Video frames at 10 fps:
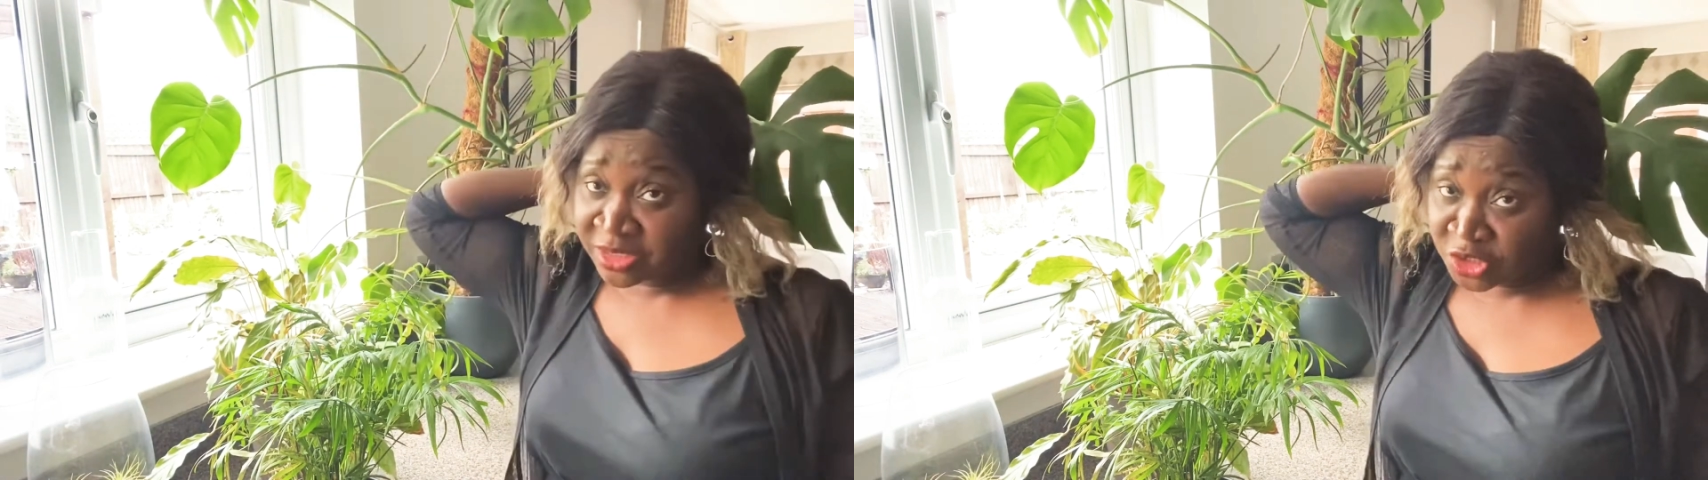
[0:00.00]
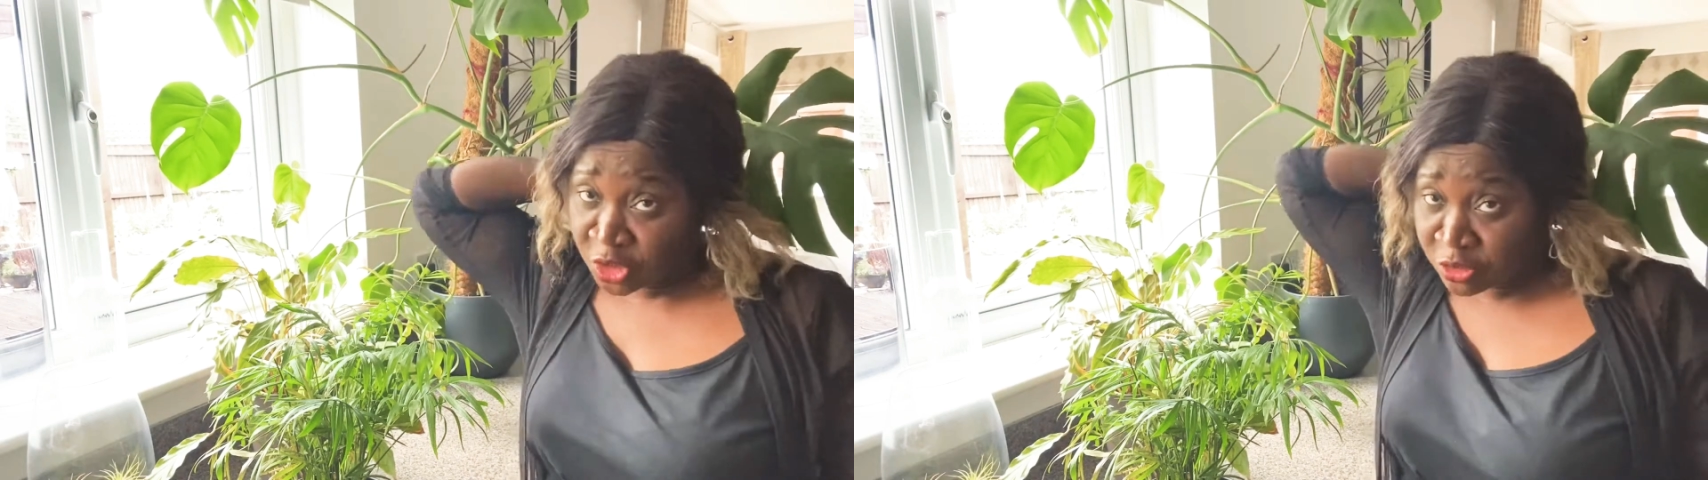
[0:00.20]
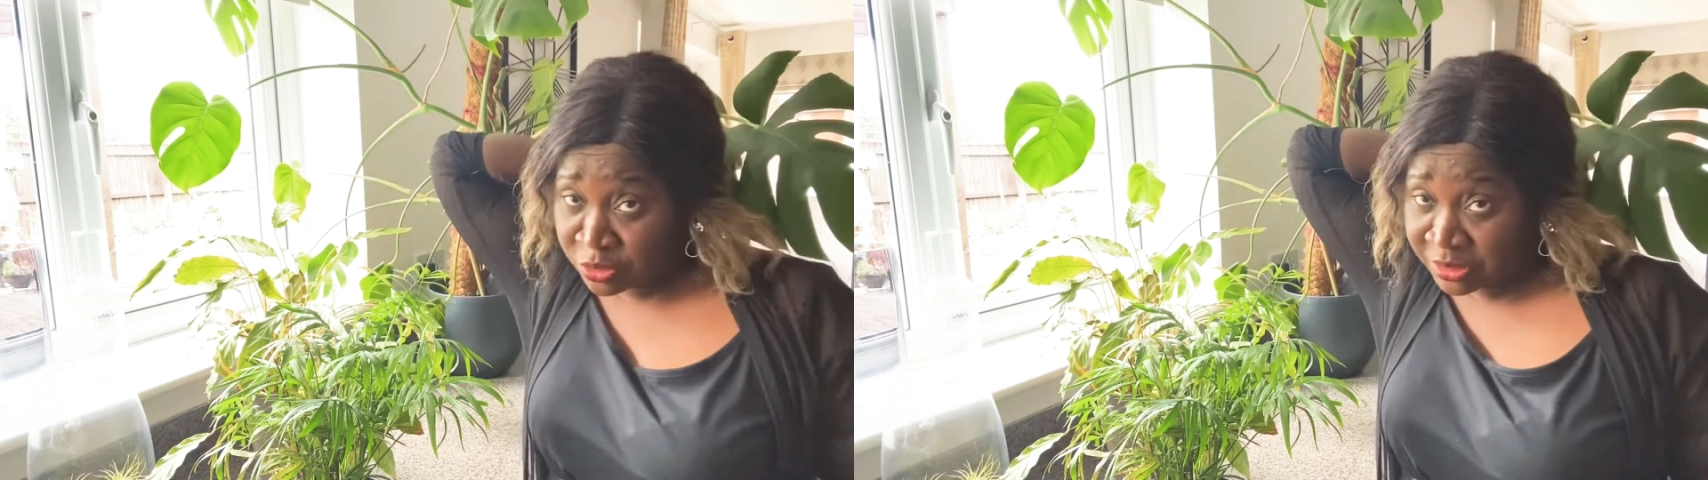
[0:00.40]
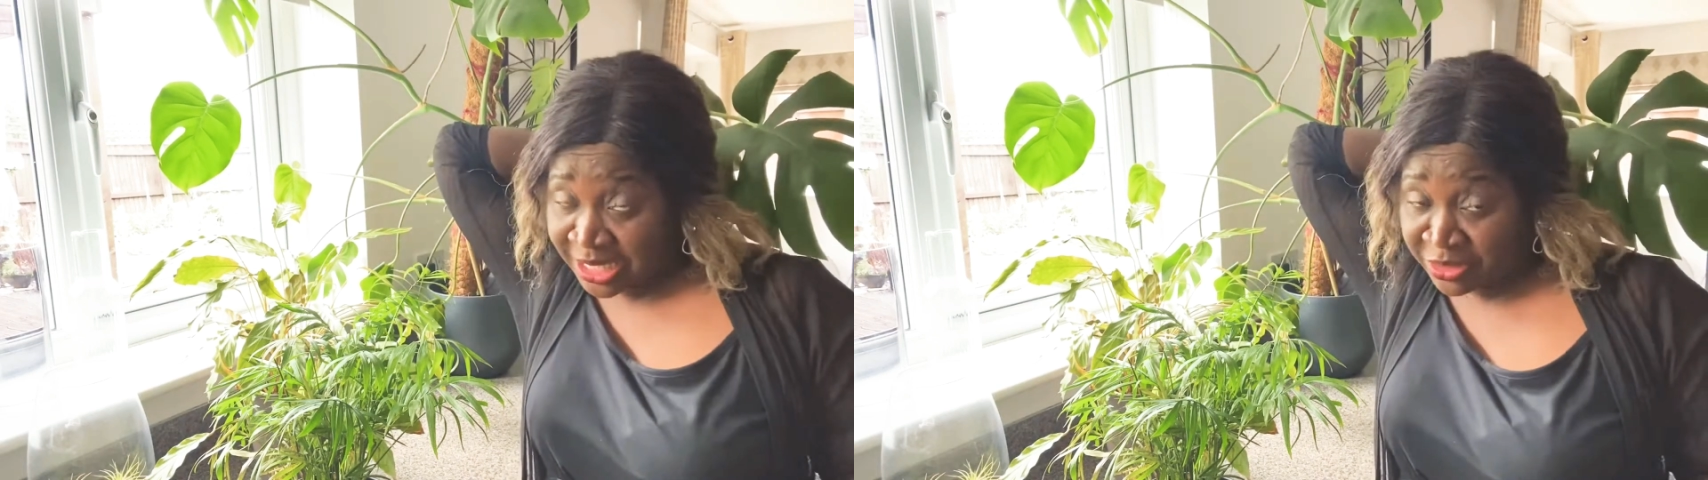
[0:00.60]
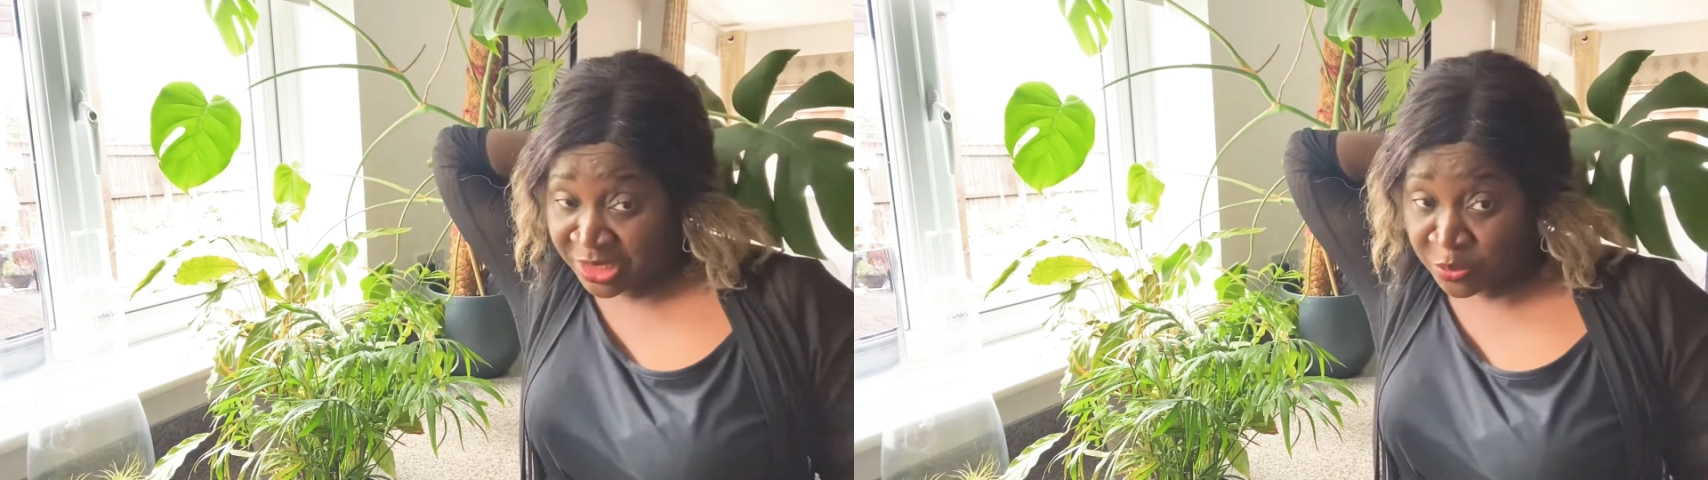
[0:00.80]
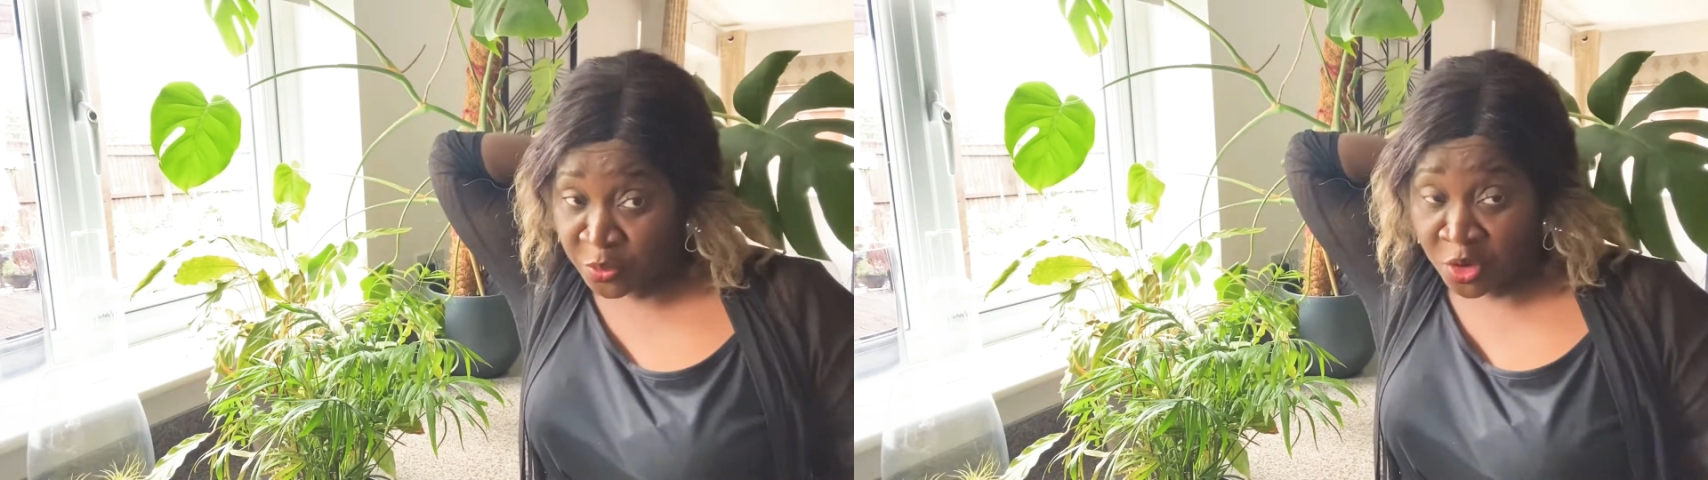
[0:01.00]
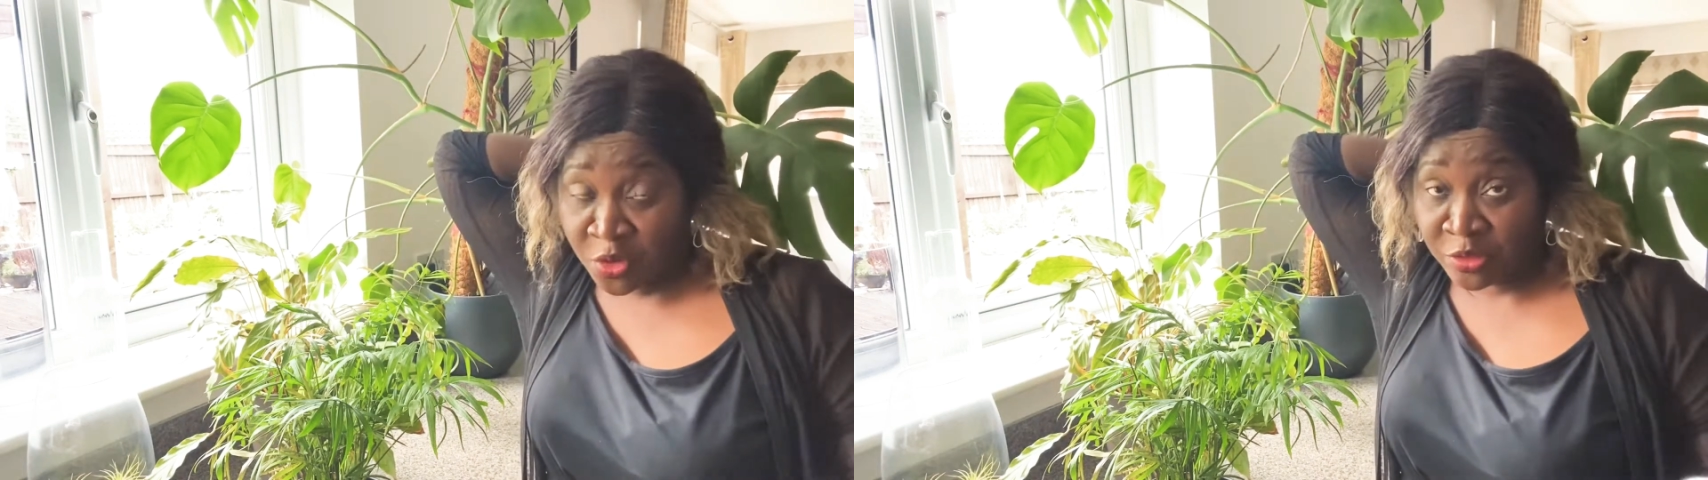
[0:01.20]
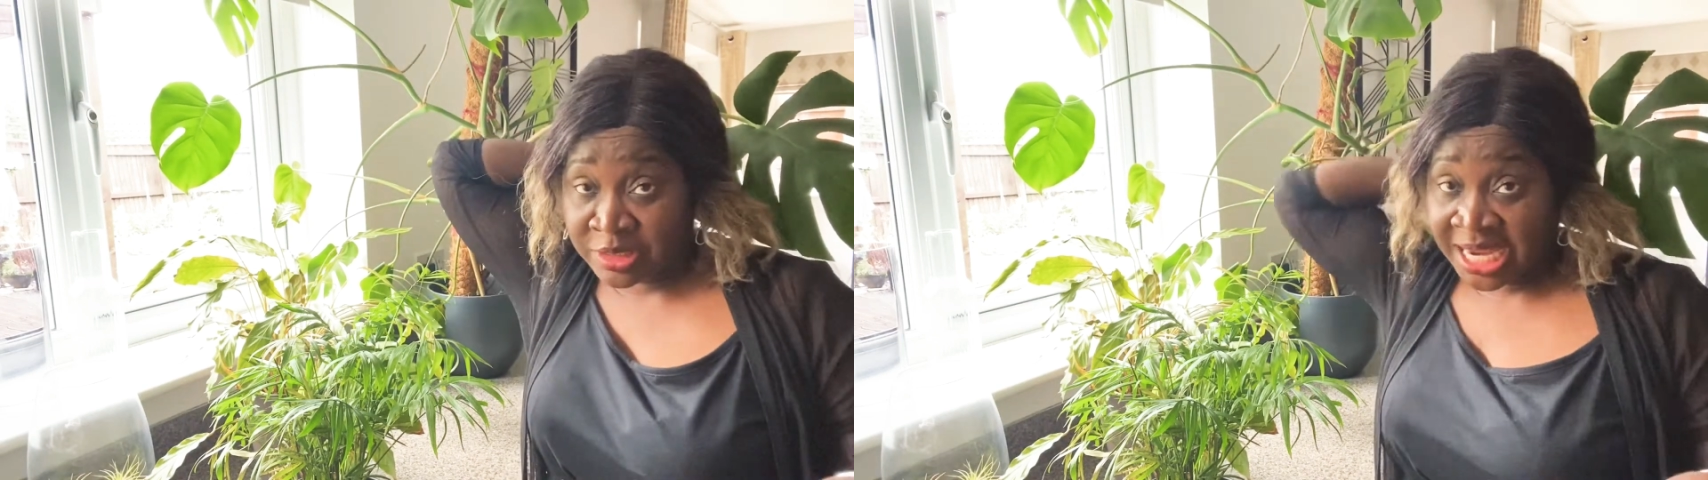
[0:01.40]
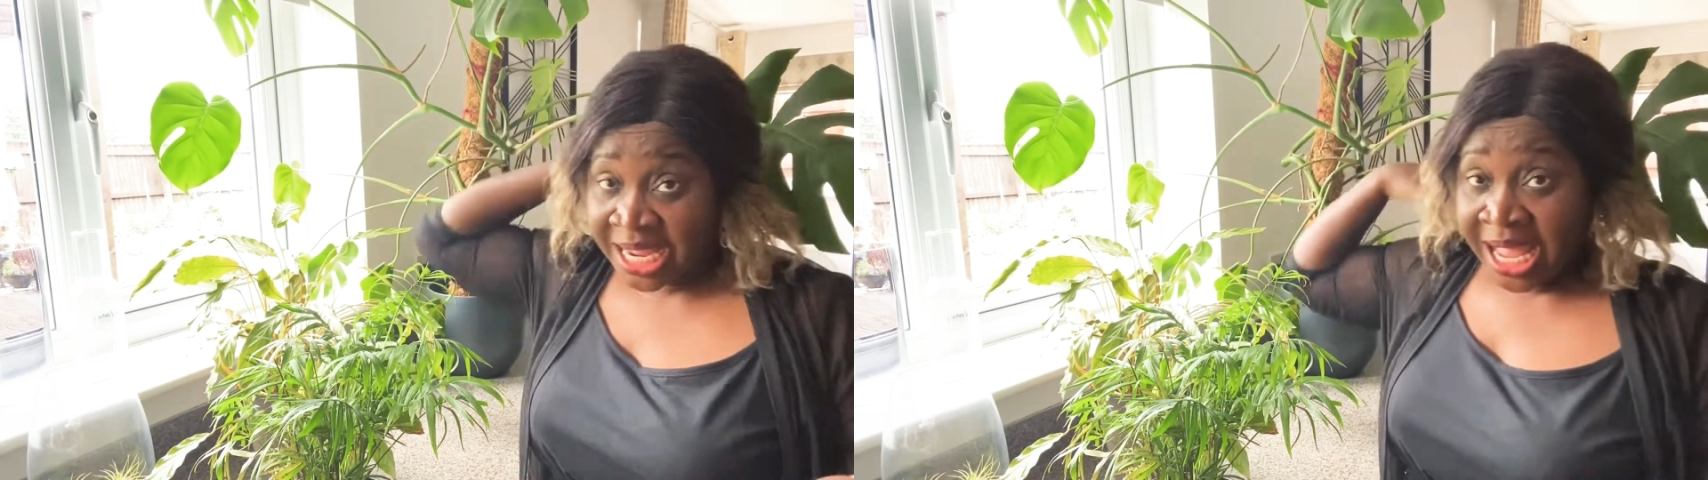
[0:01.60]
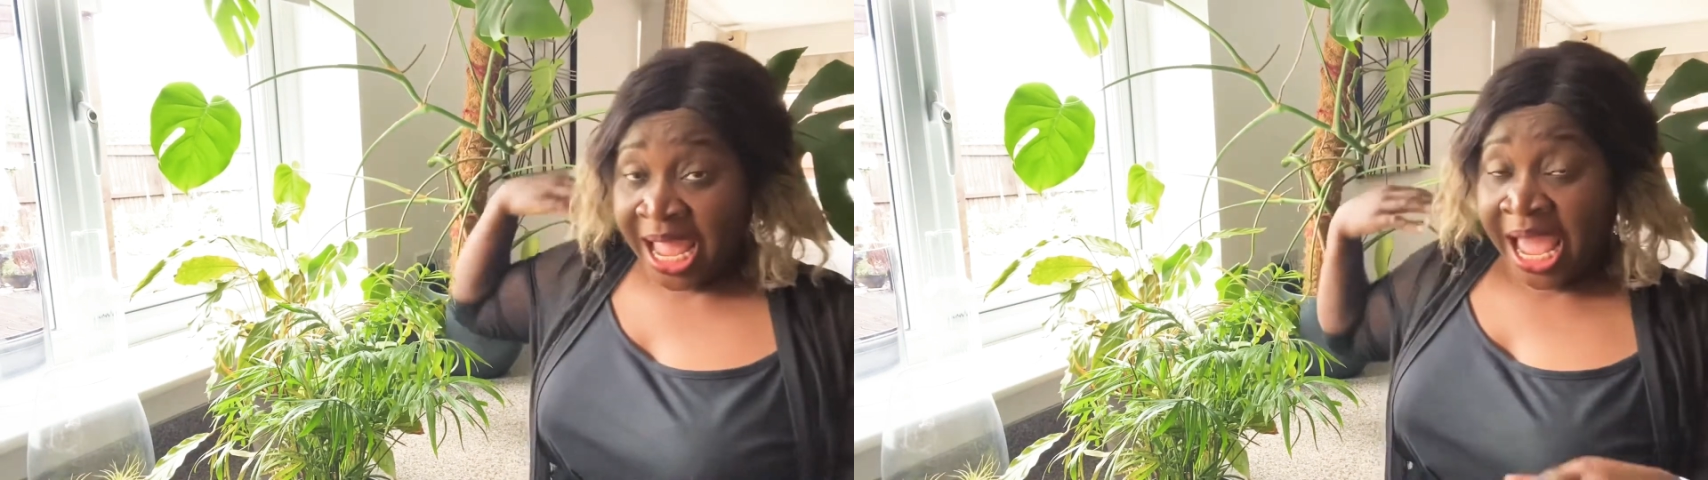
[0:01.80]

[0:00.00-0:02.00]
jungle that you can walk under